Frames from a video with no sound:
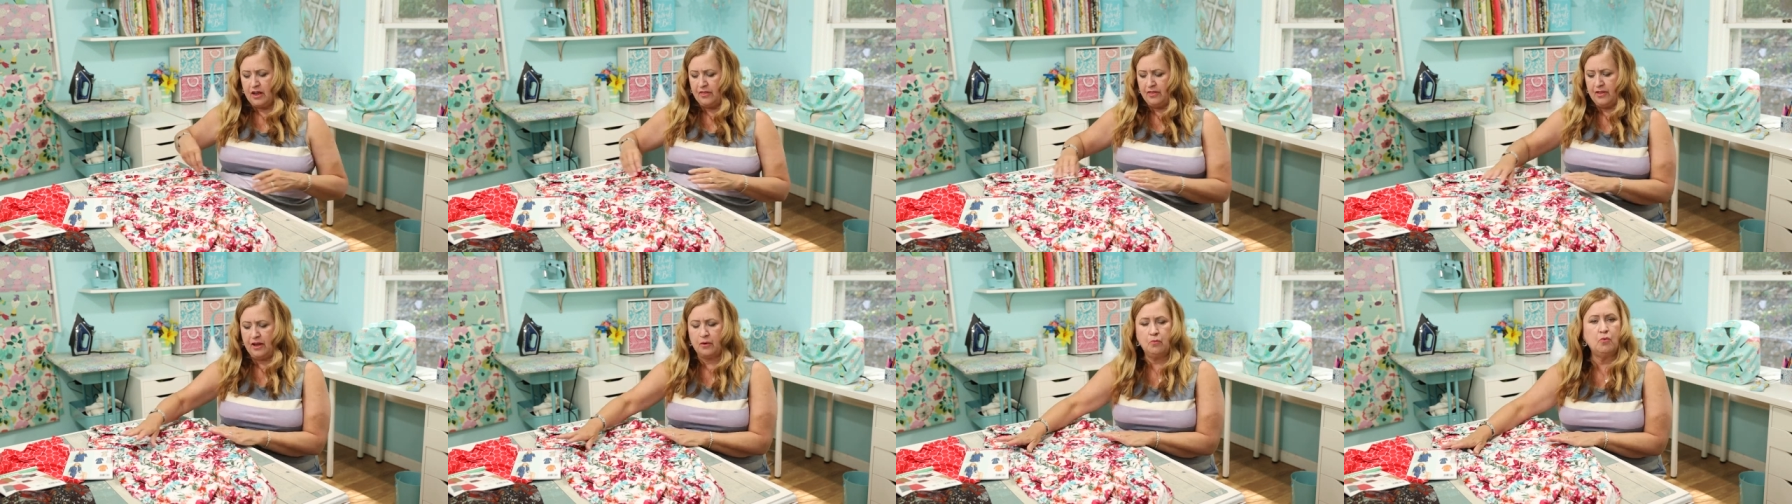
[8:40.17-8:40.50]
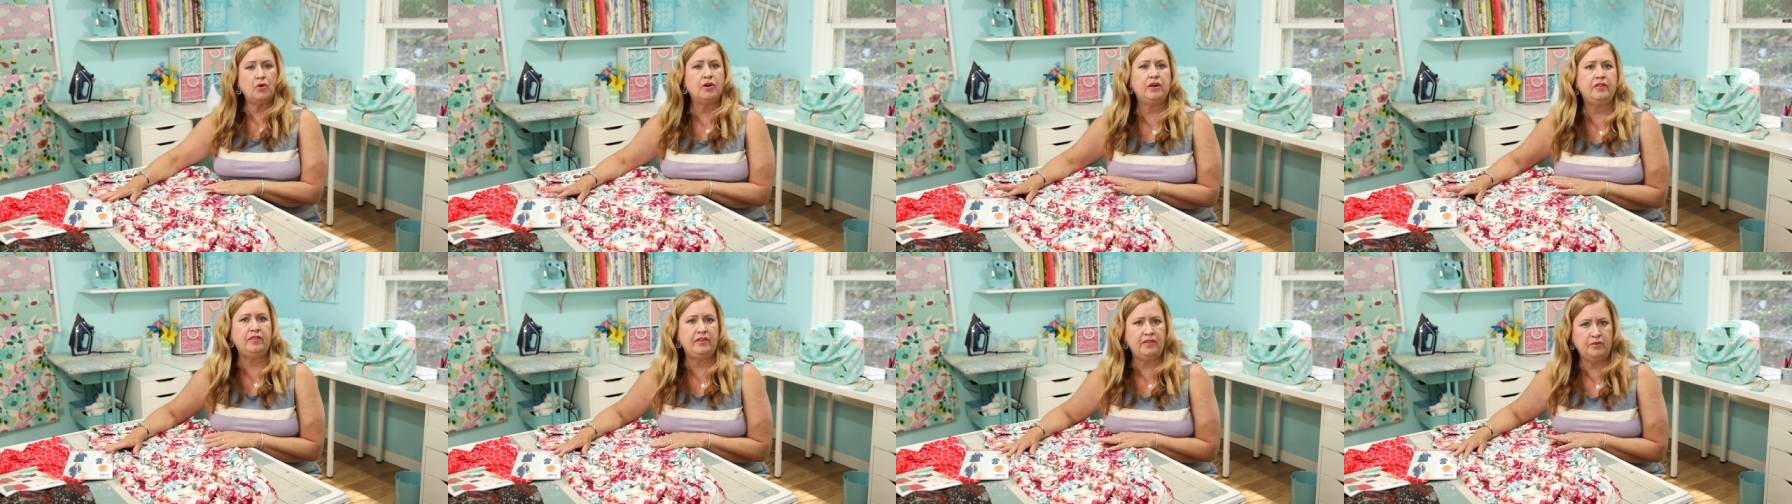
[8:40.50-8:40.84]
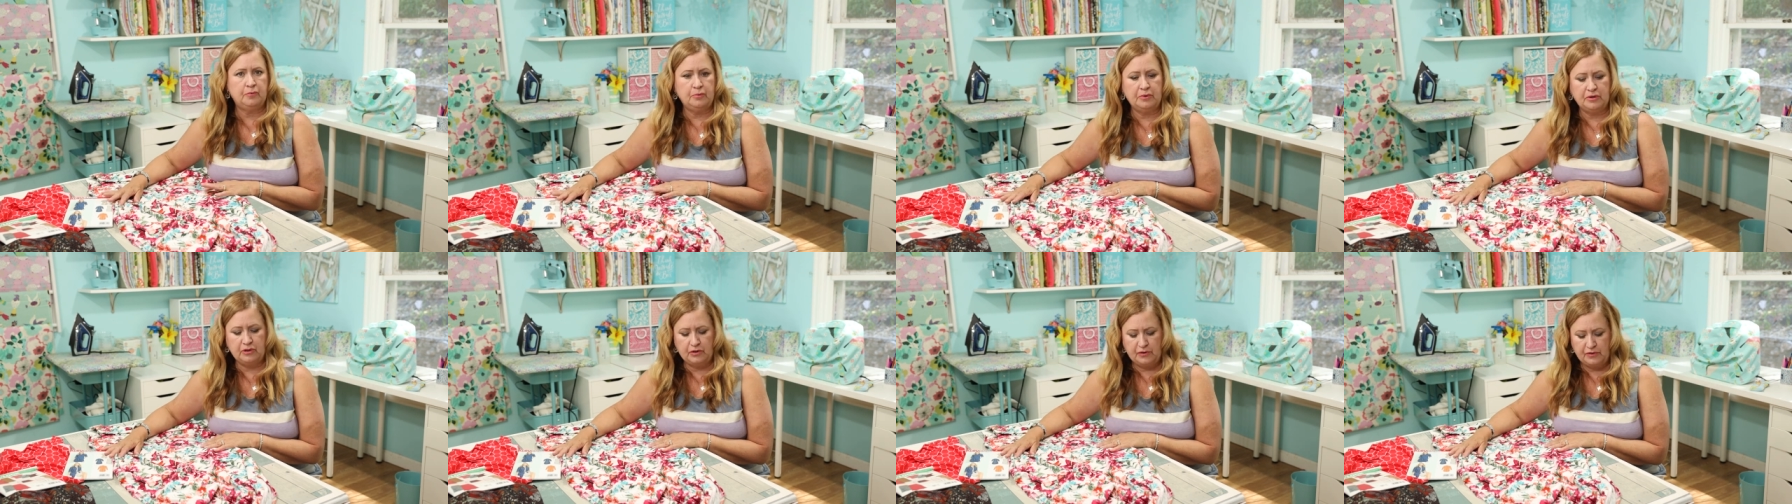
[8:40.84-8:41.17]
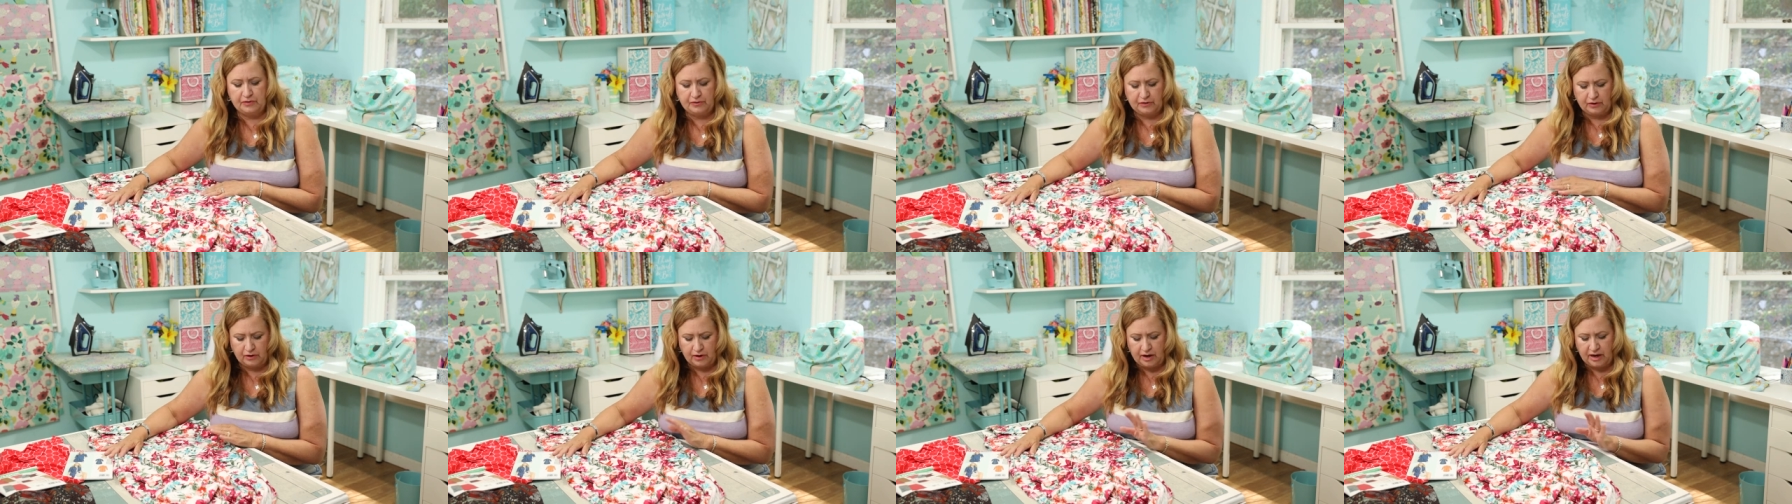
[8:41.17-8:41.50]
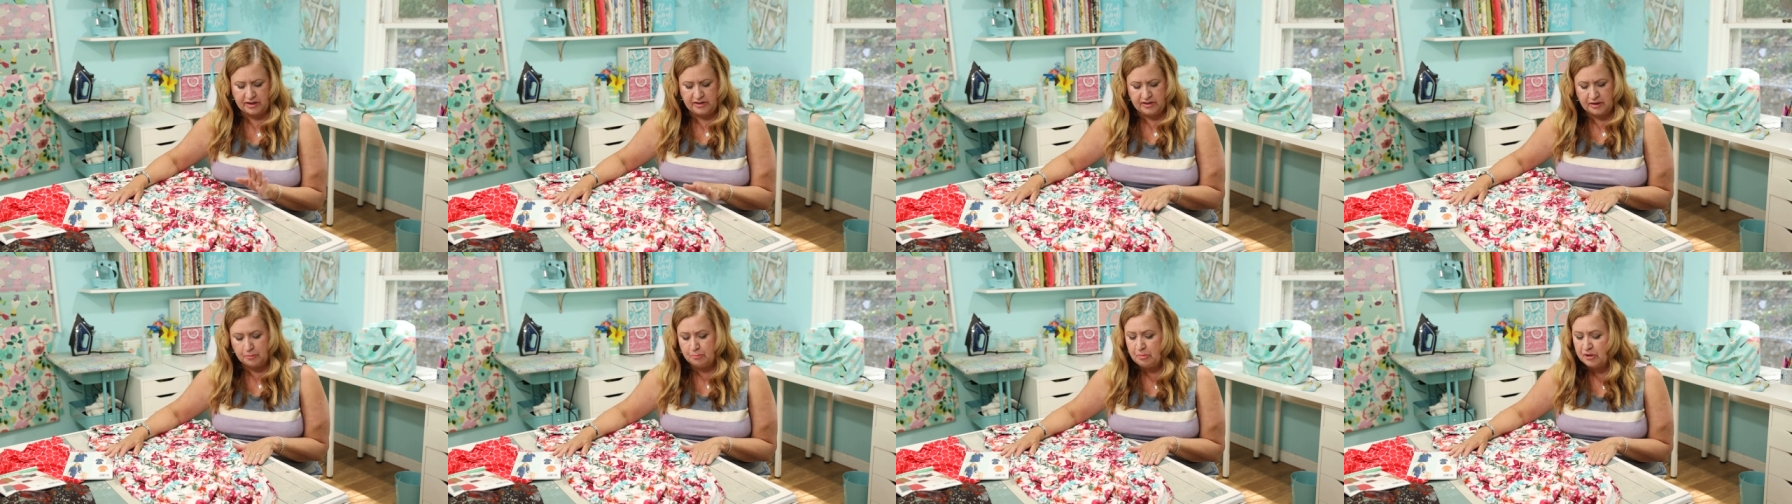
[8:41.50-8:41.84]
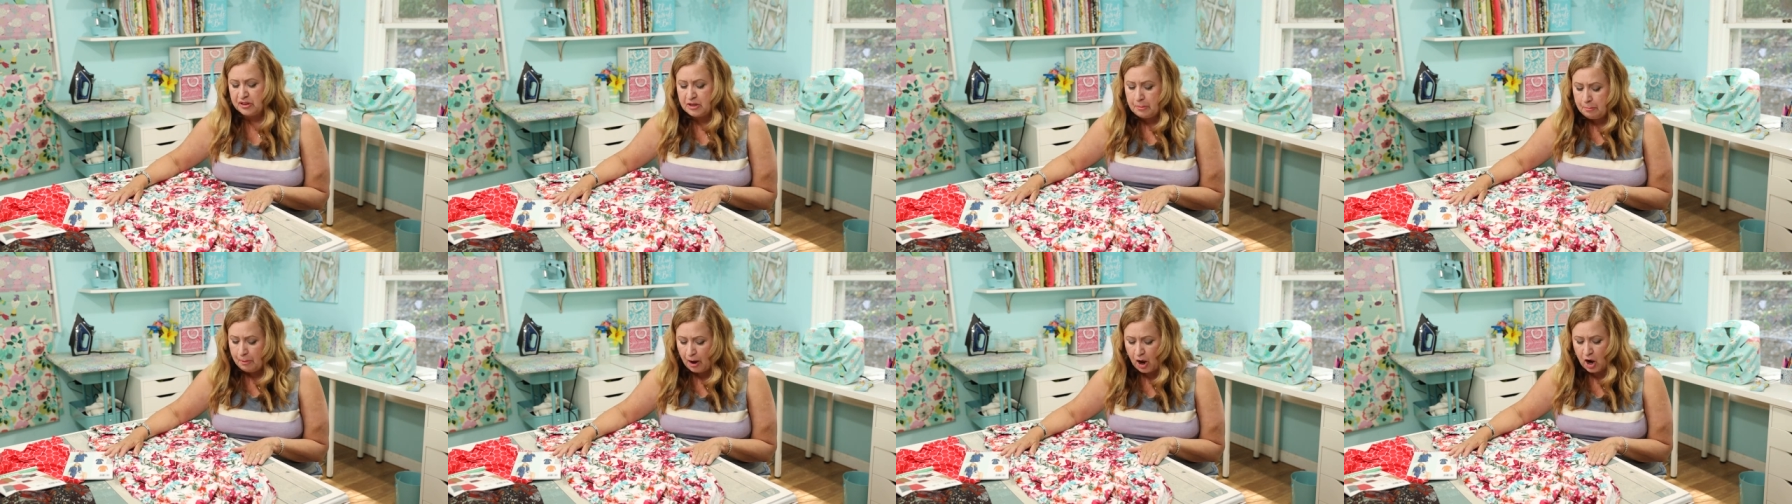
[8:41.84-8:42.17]
and I wanted this one looser. I did
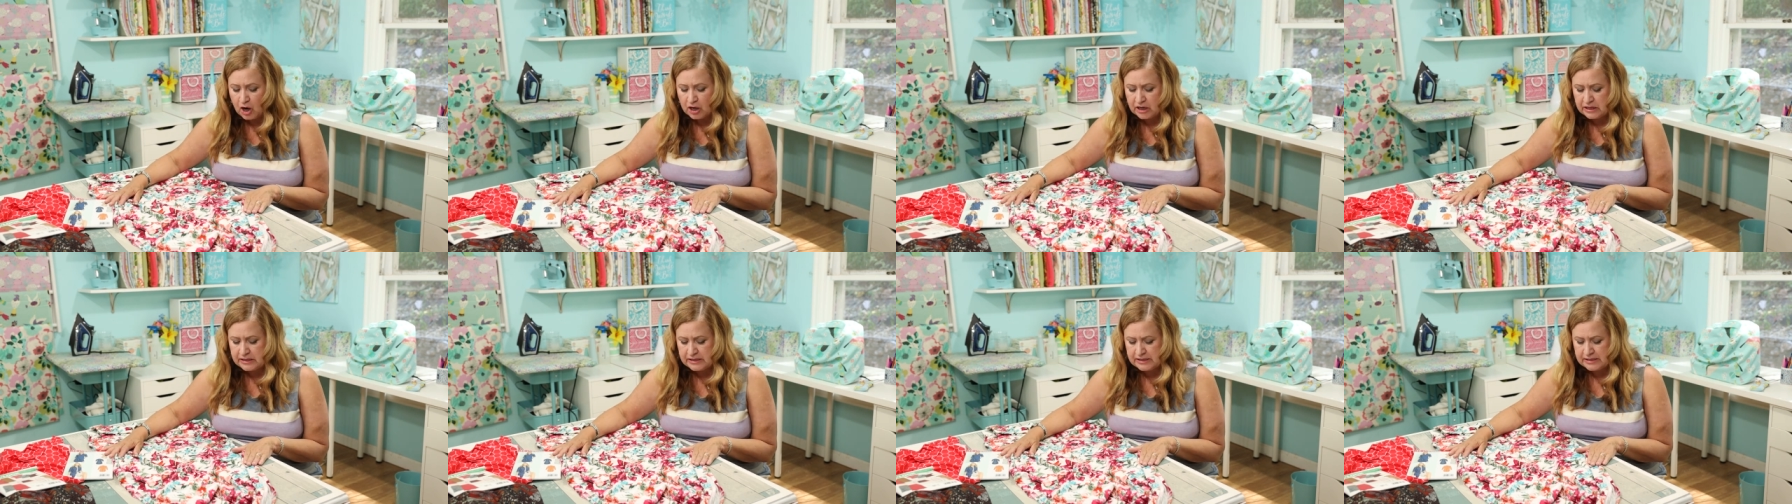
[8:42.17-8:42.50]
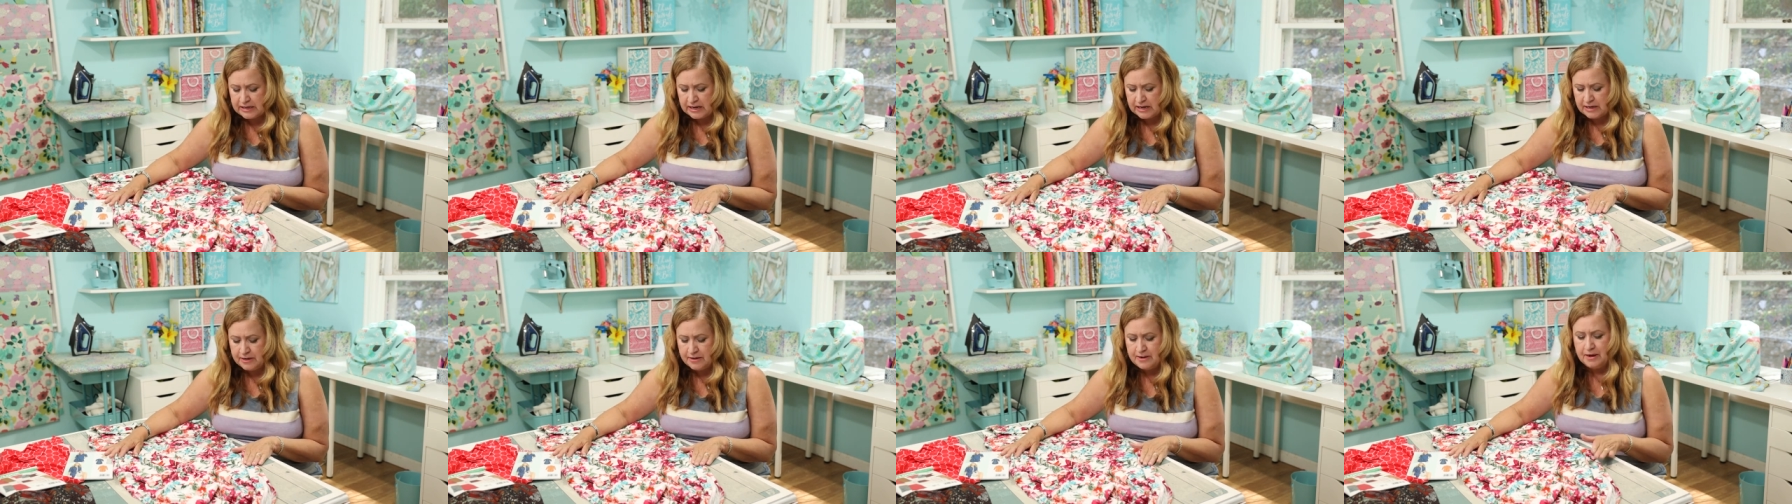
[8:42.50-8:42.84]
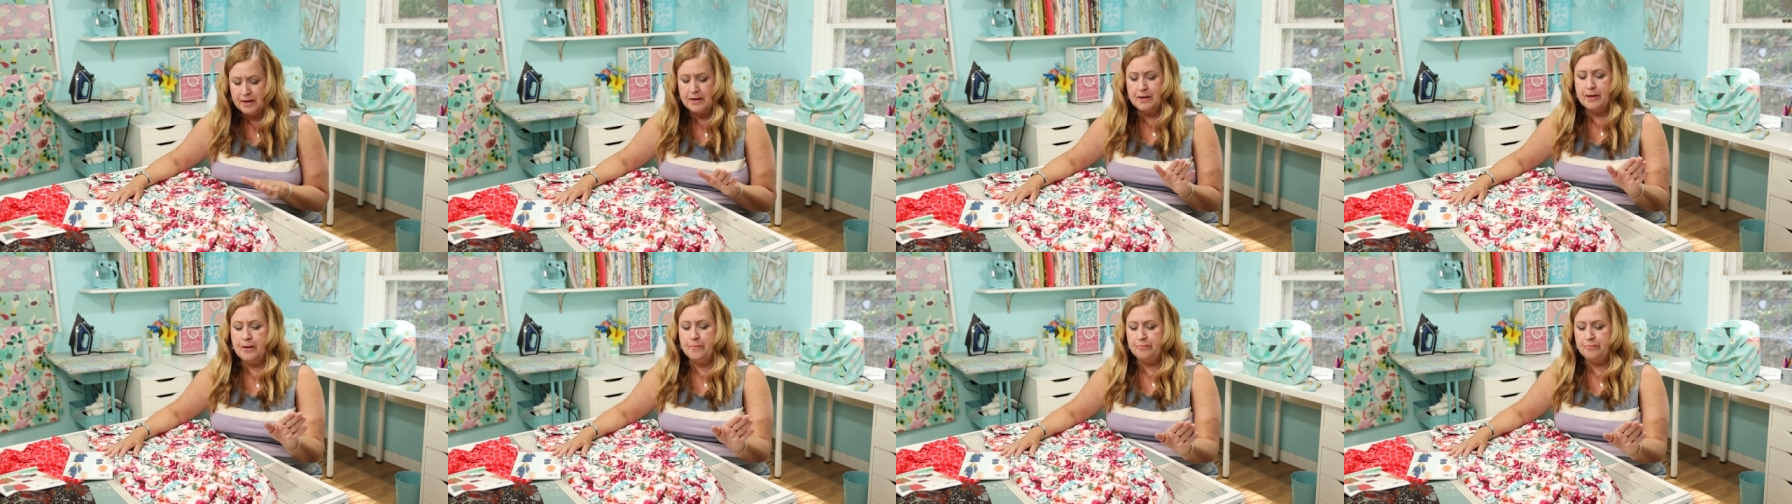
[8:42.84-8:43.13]
put the pockets in.